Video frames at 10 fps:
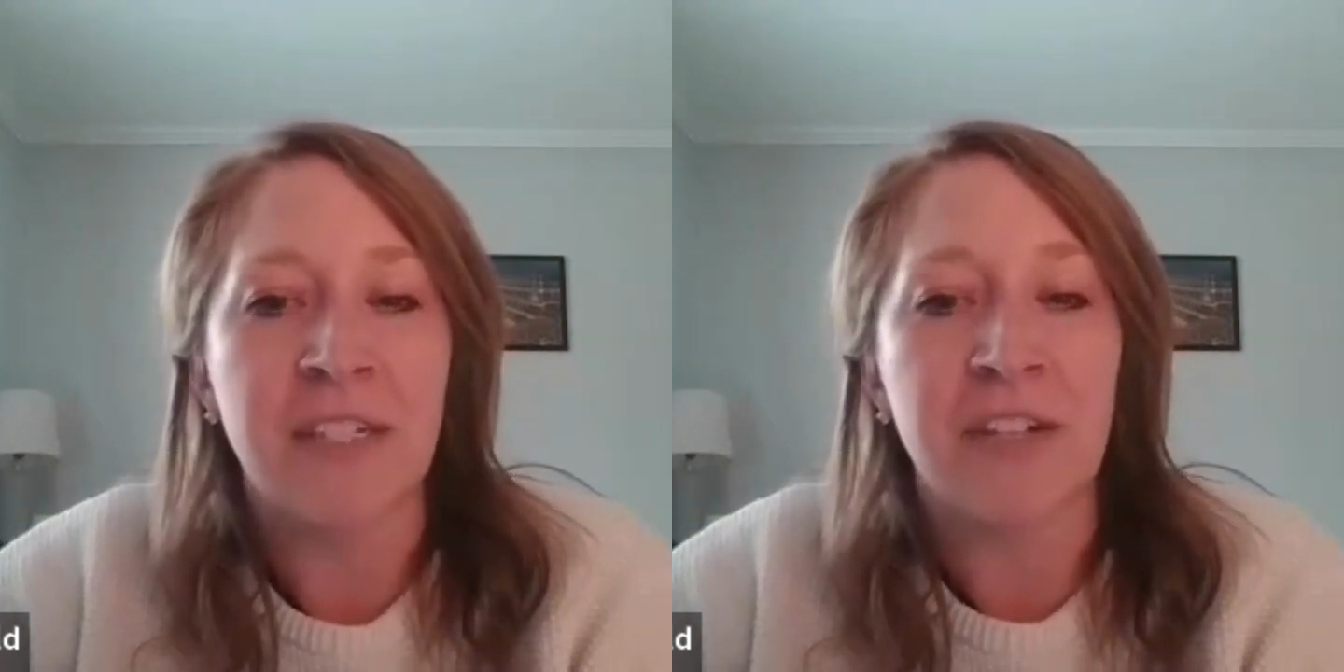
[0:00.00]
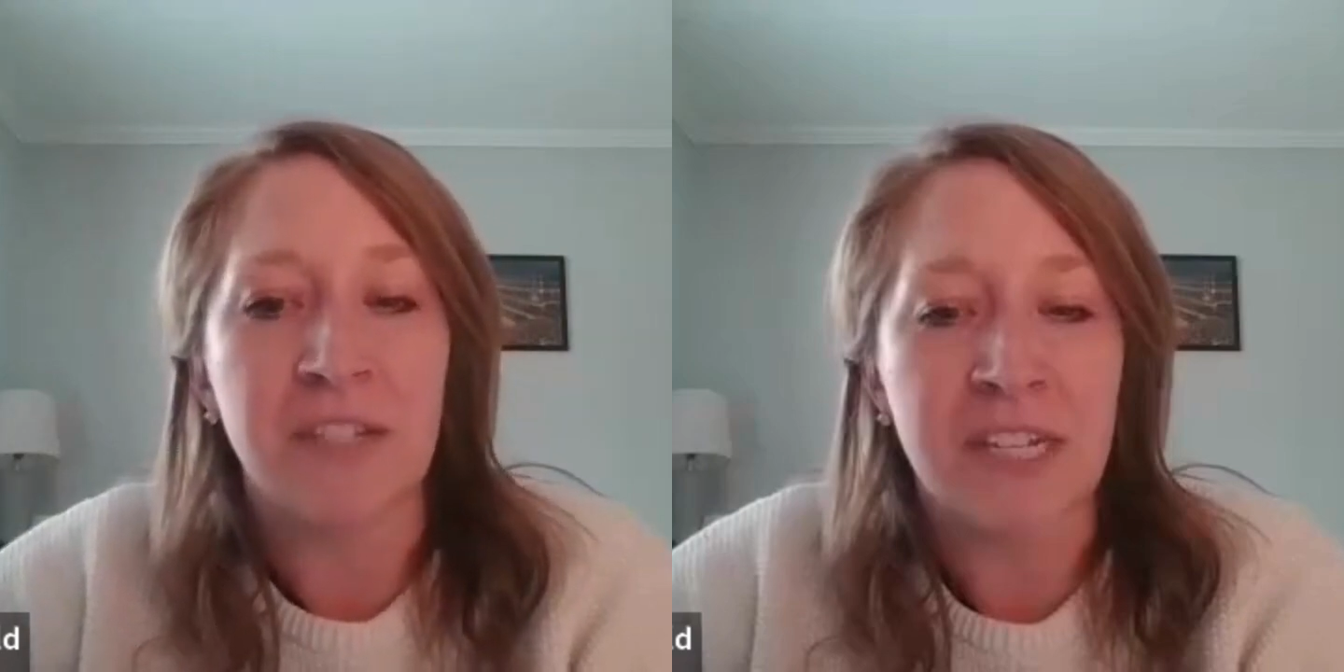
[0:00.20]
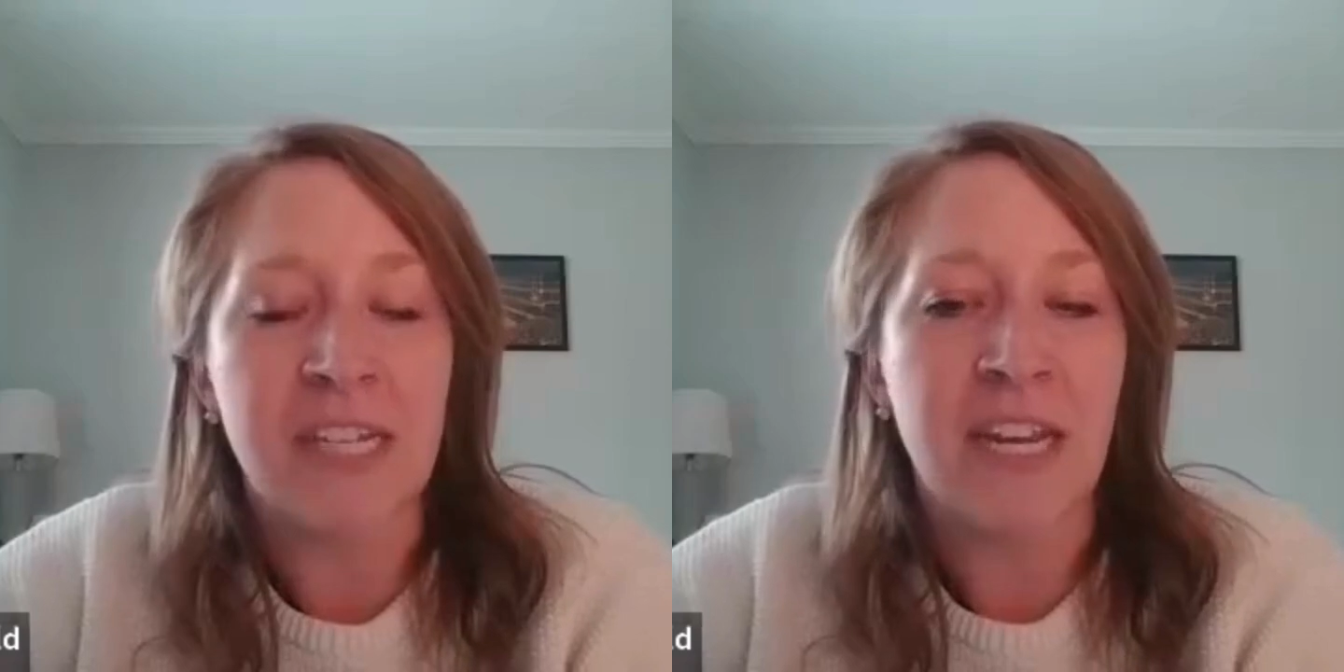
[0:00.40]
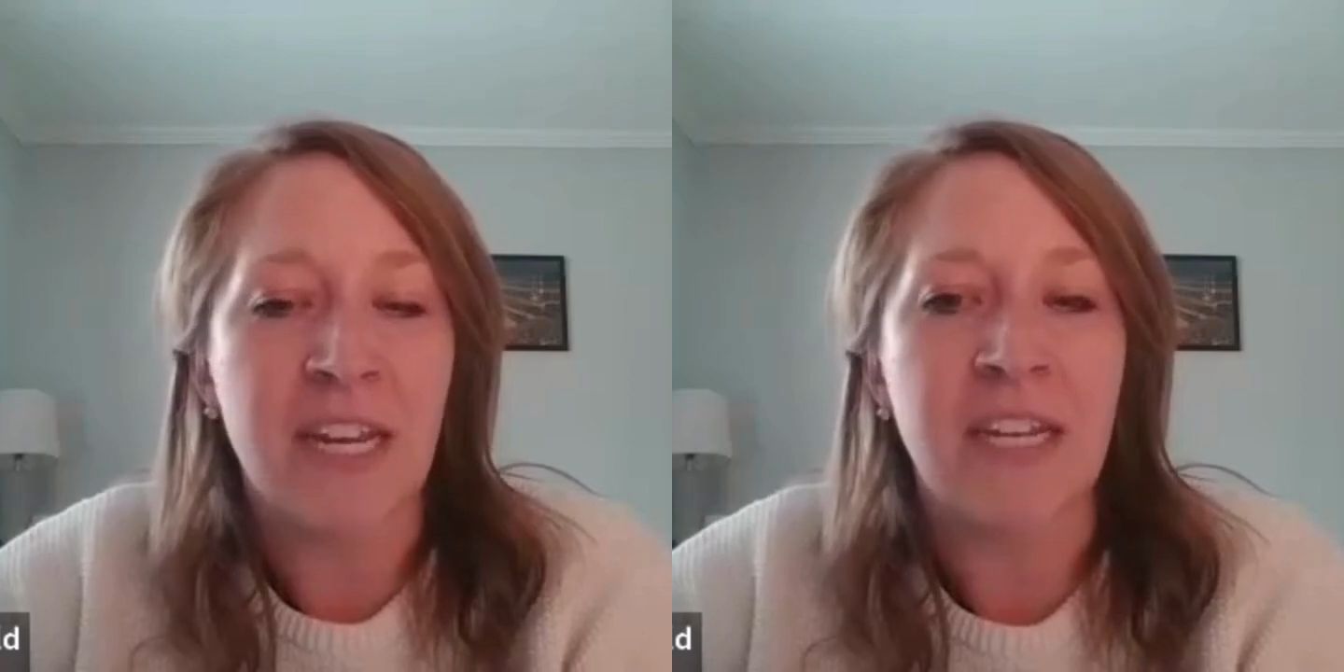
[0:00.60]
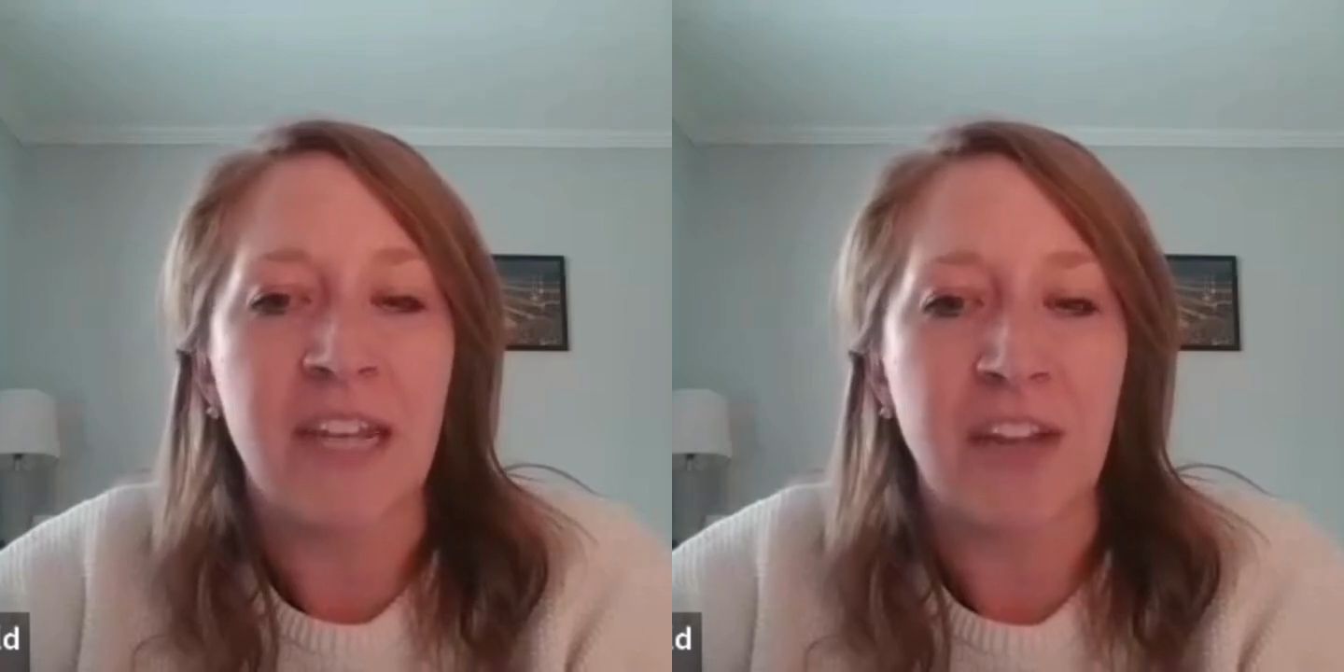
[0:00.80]
seriously
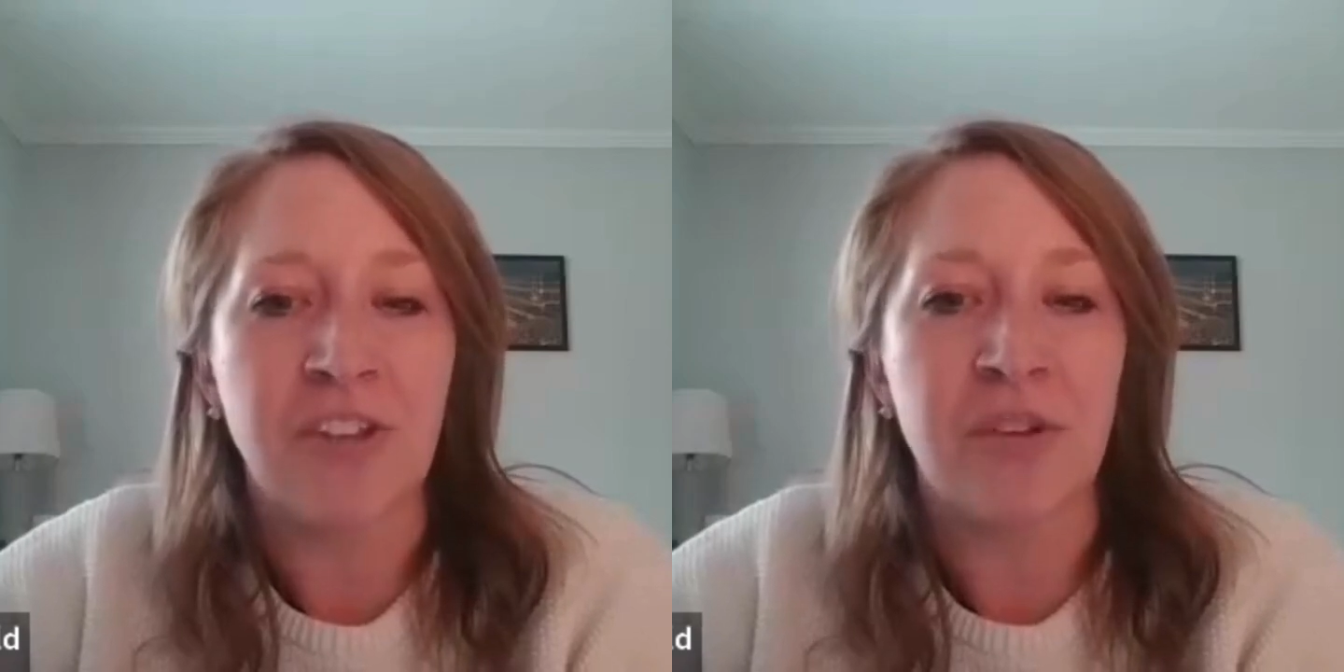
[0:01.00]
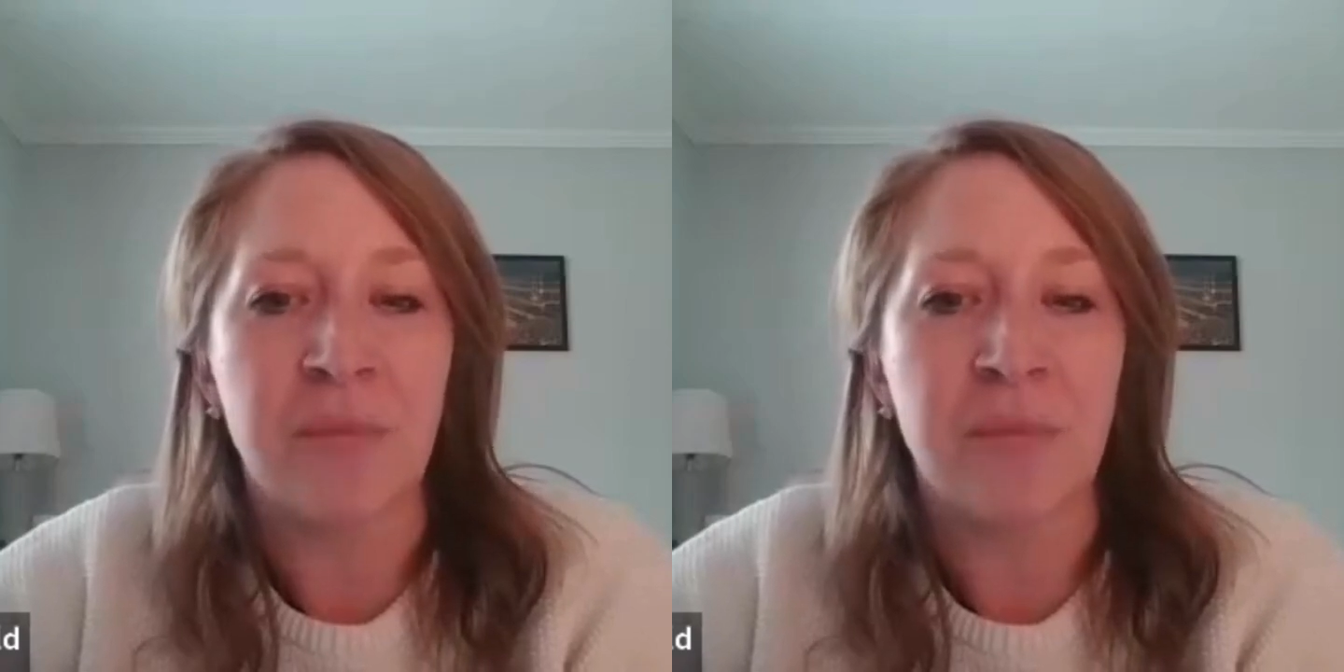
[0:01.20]
dating, engaged,